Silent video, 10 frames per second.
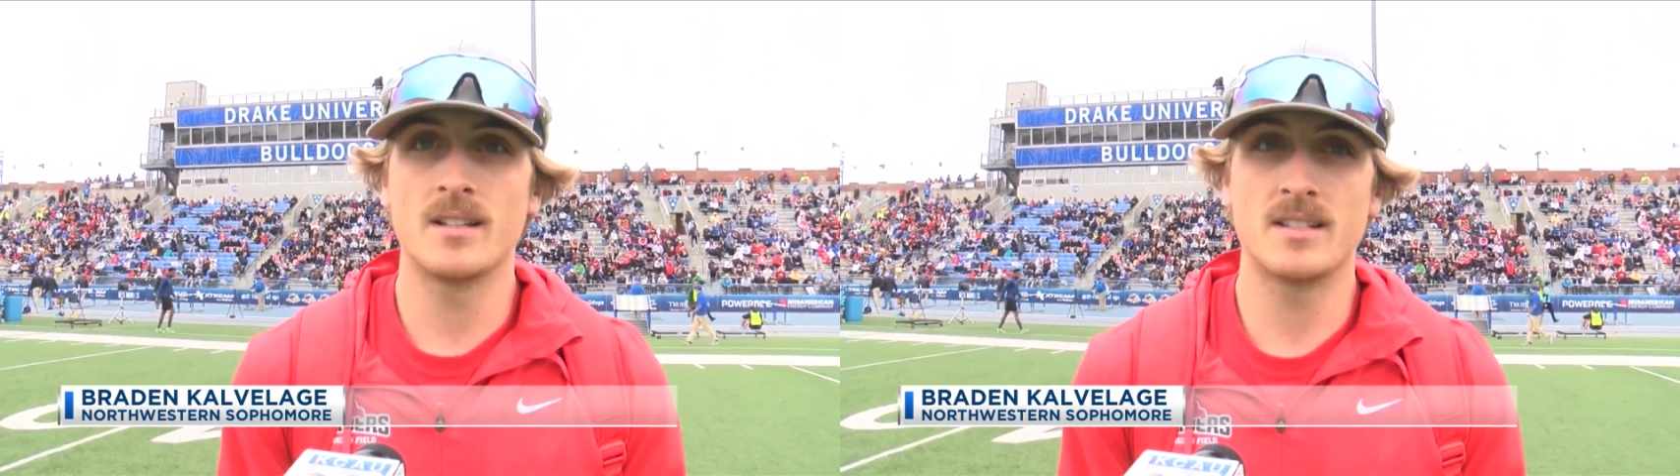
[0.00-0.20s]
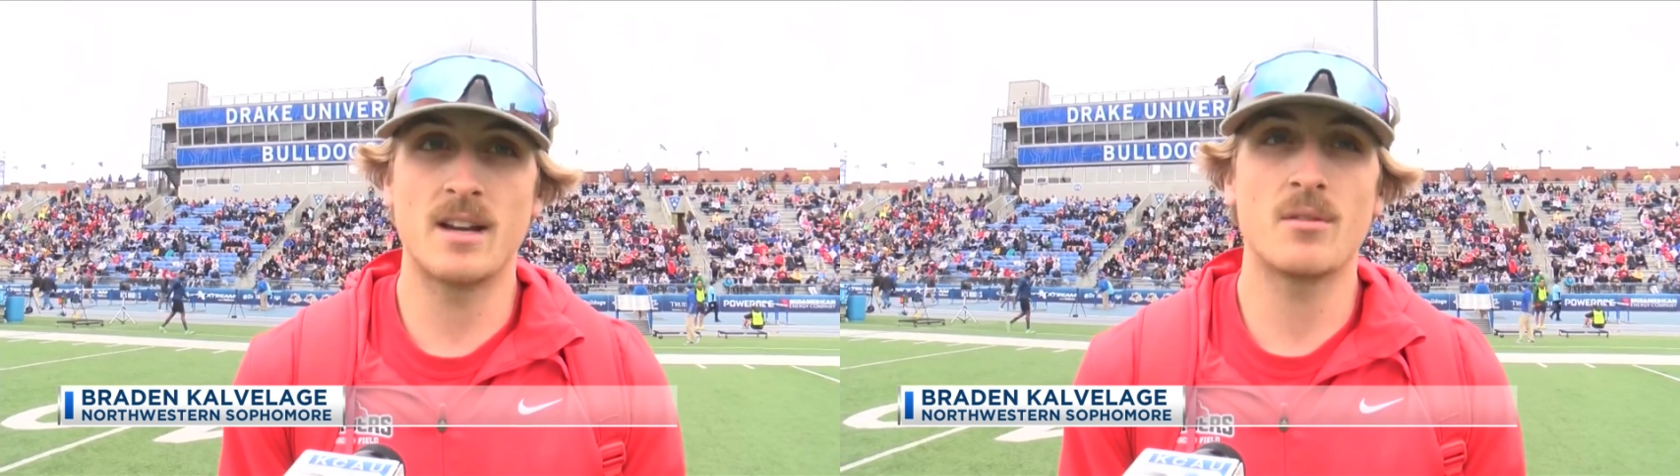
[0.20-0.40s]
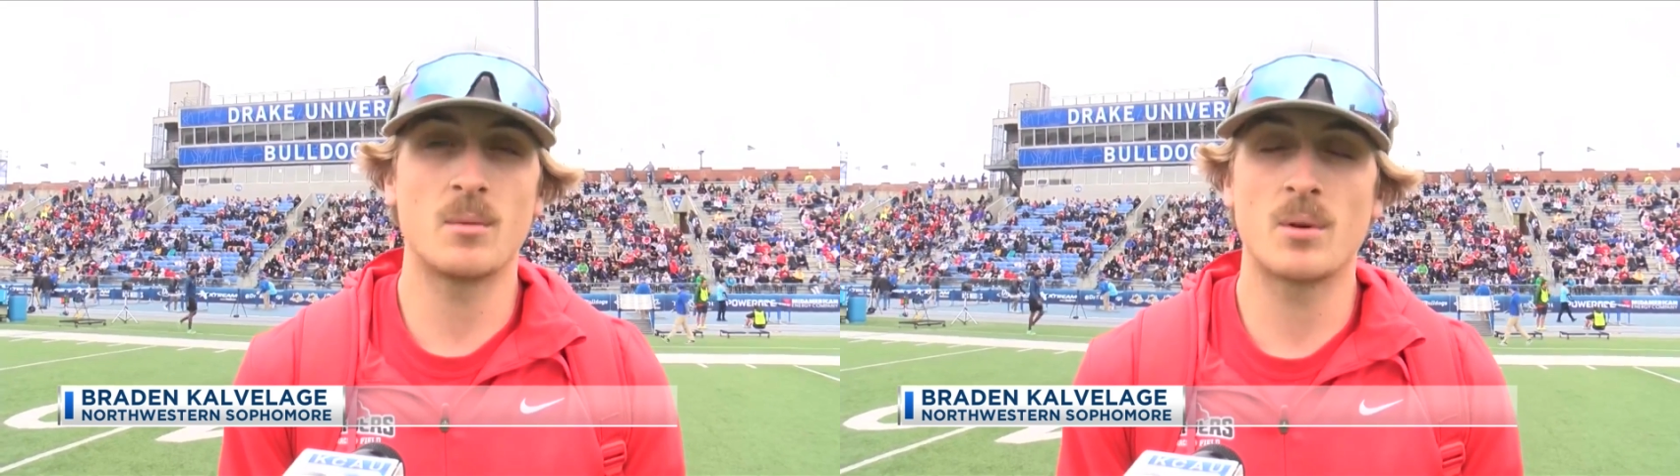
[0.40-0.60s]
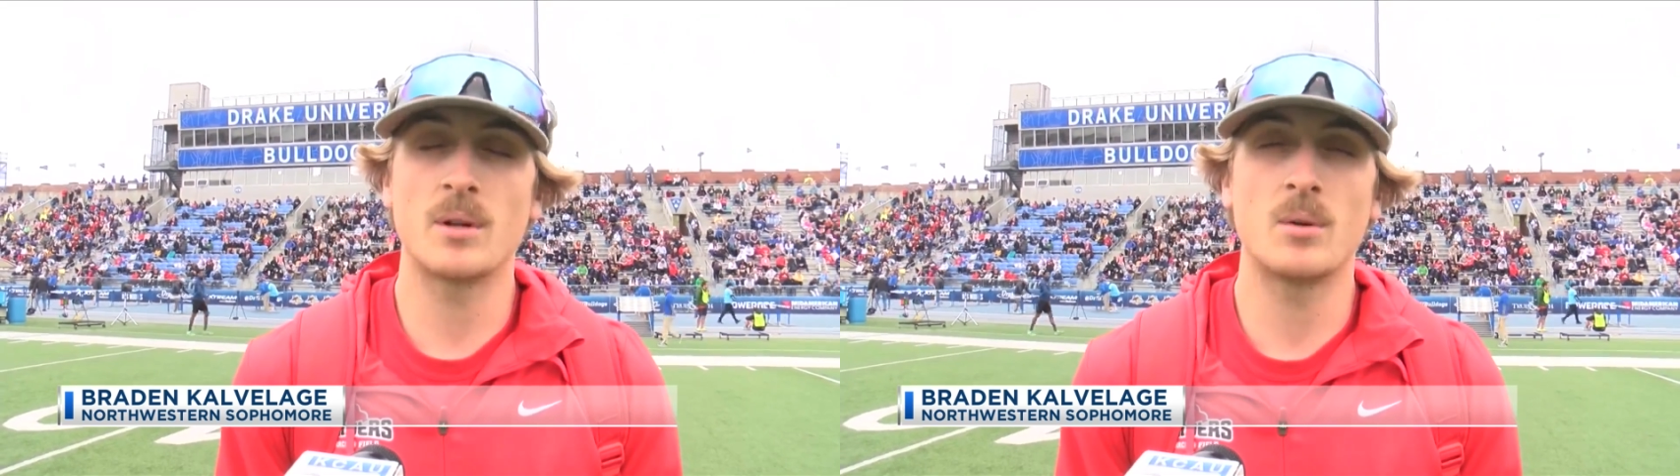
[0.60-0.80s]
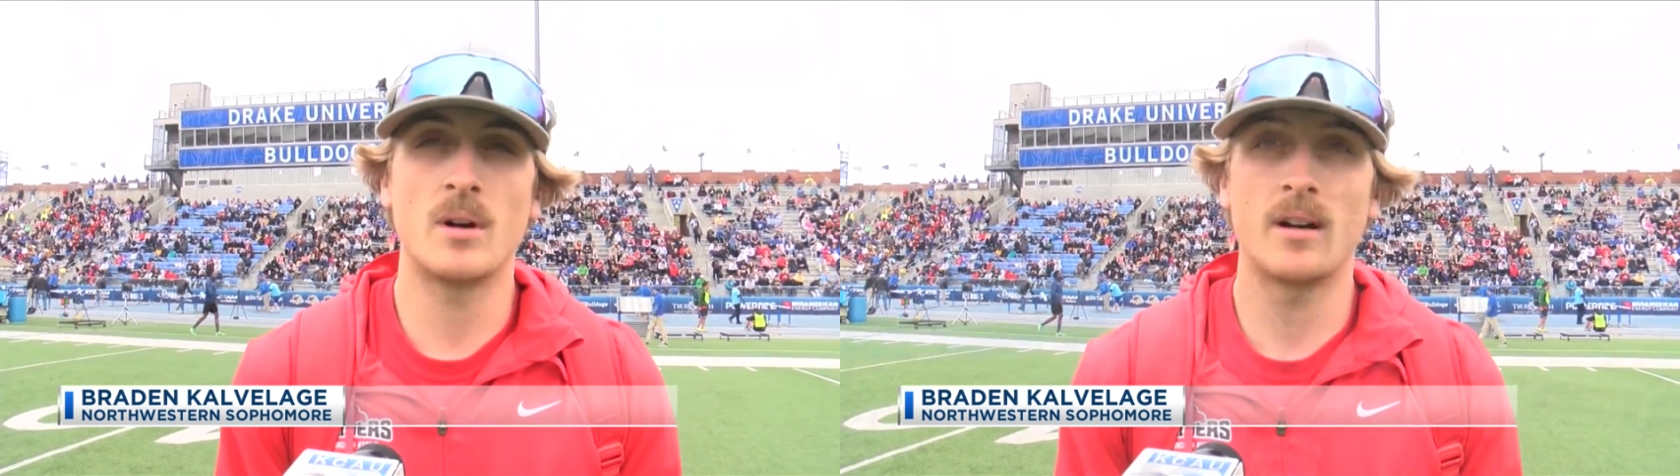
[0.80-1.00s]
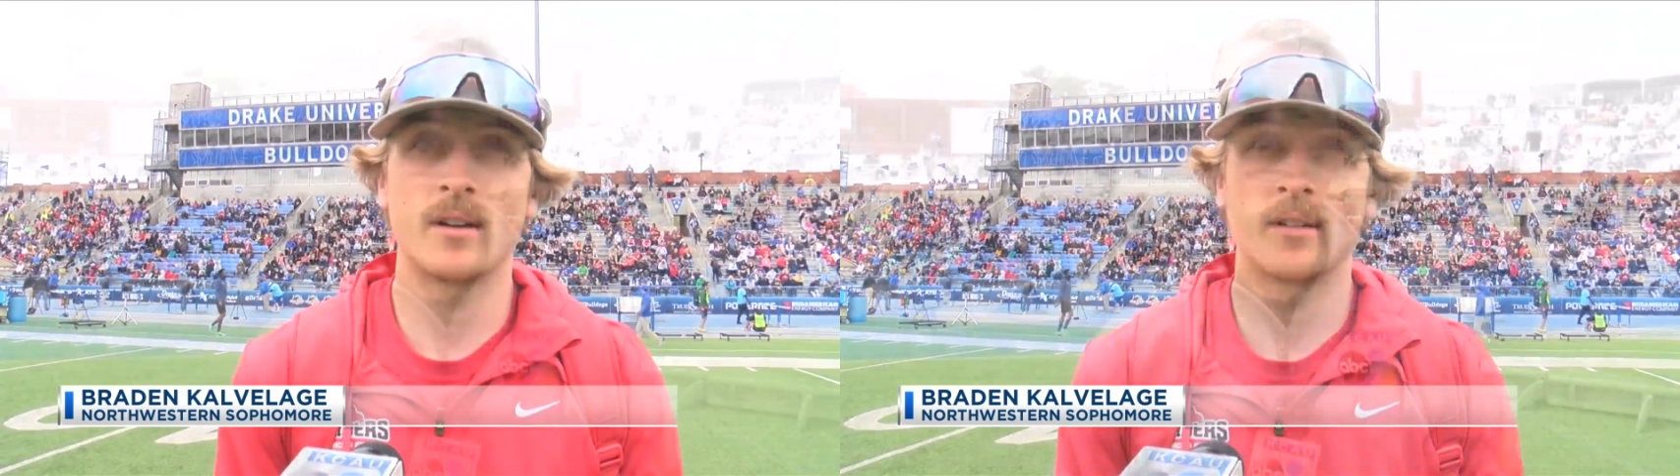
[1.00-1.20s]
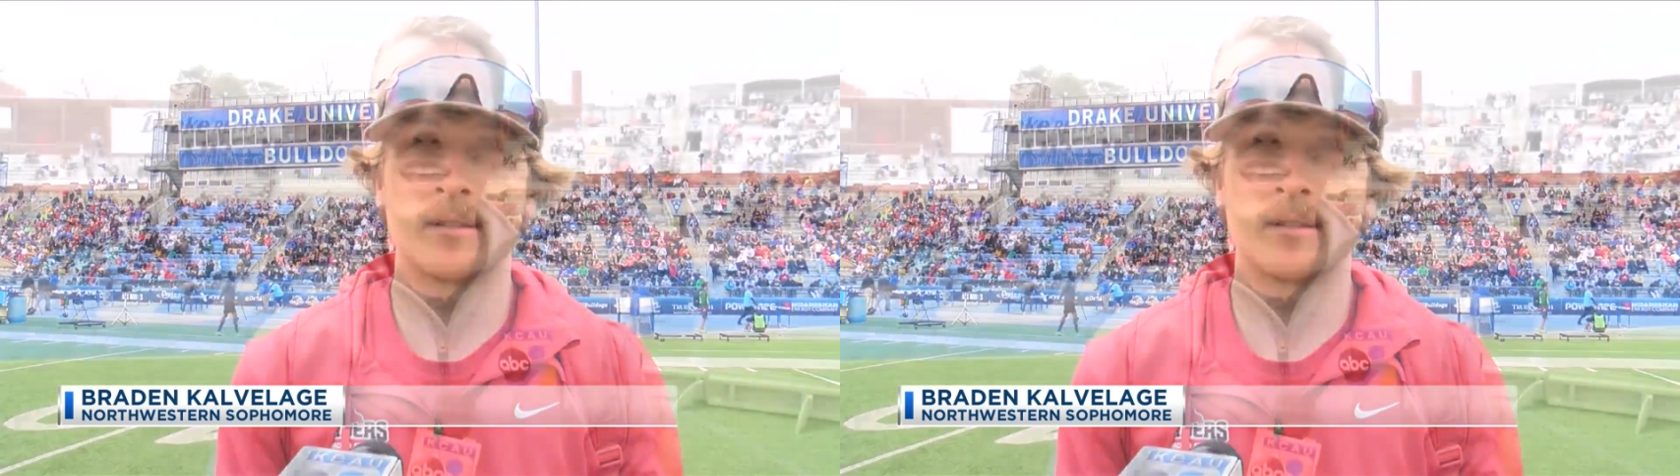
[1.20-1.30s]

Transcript: it's definitely pretty cool out here.